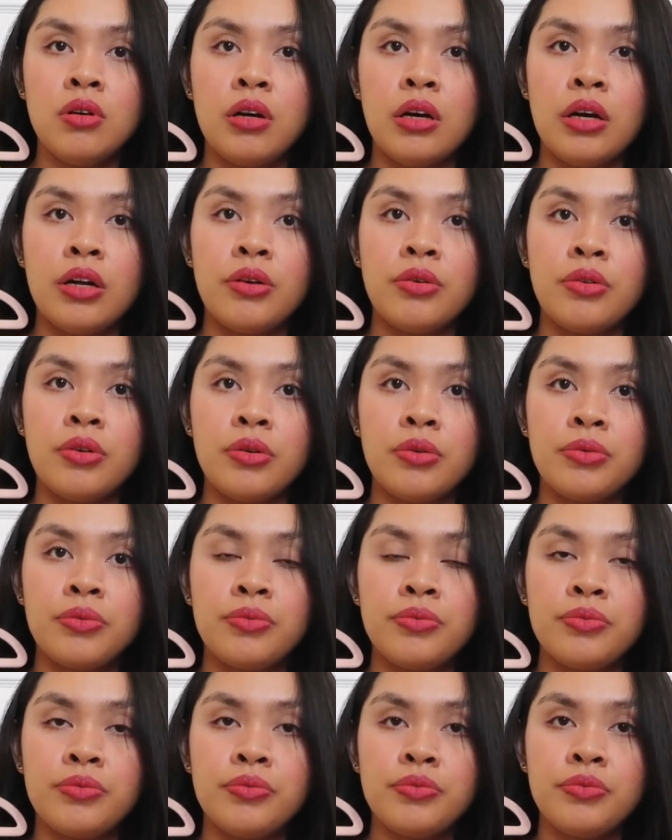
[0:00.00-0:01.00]
I don't know.
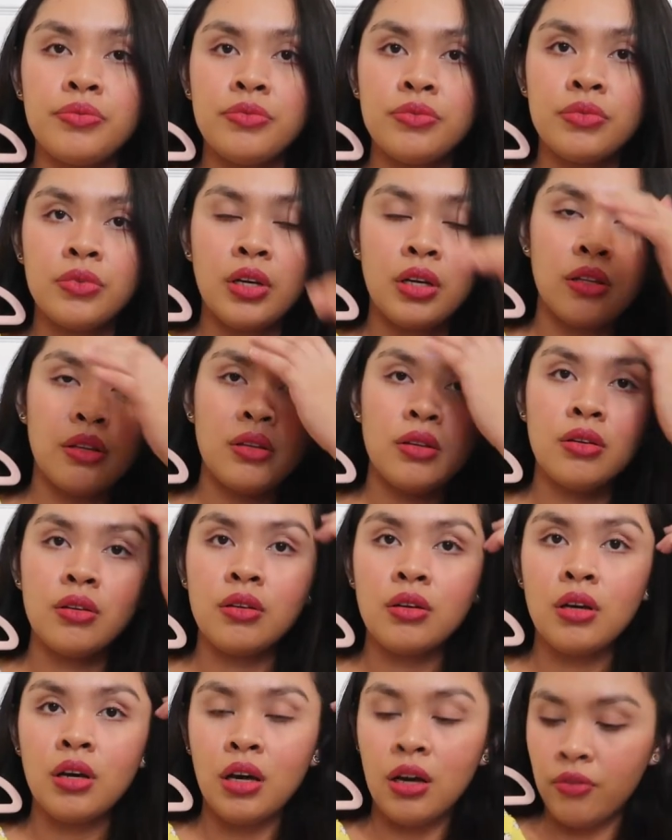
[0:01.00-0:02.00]

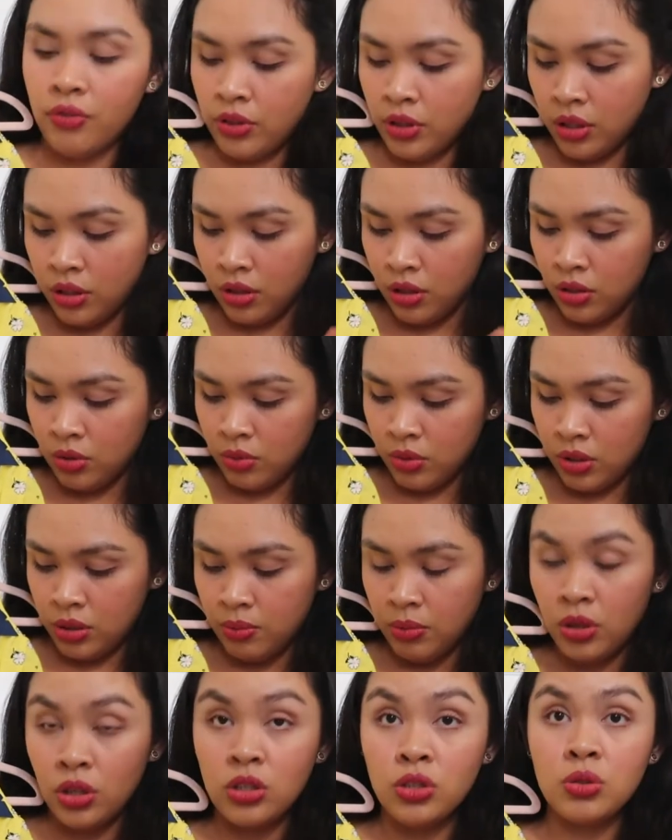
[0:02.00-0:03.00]
I like this one, the
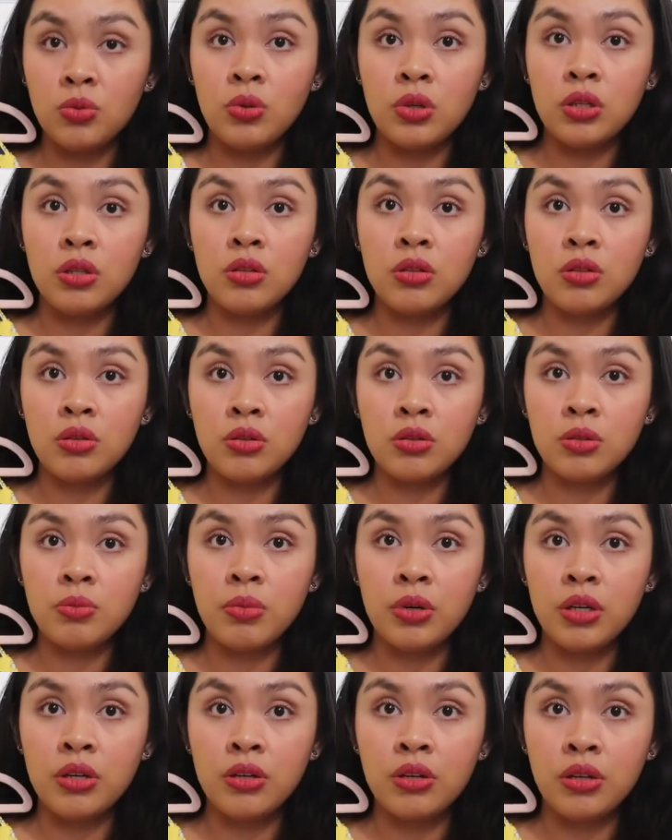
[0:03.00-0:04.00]
beige one, looks
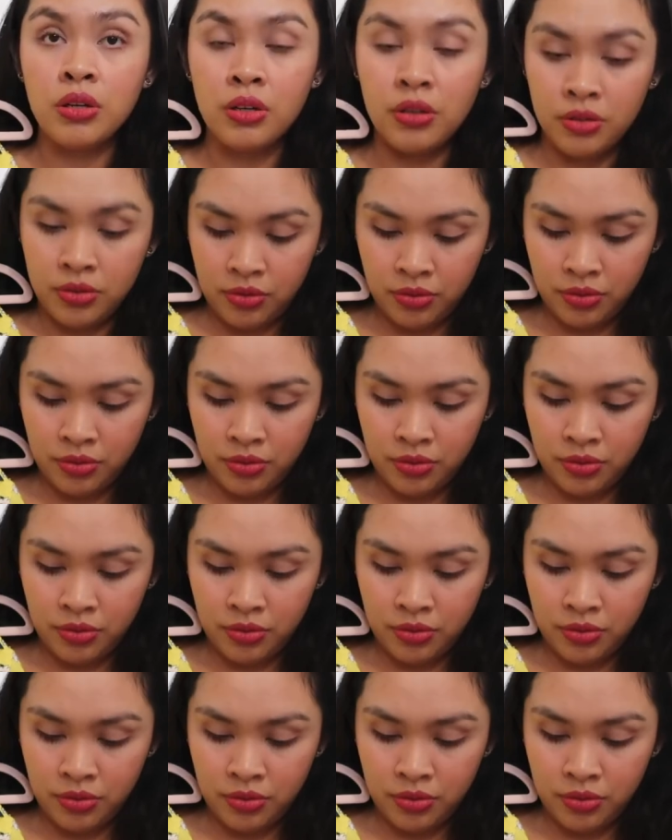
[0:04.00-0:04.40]
better. Huh?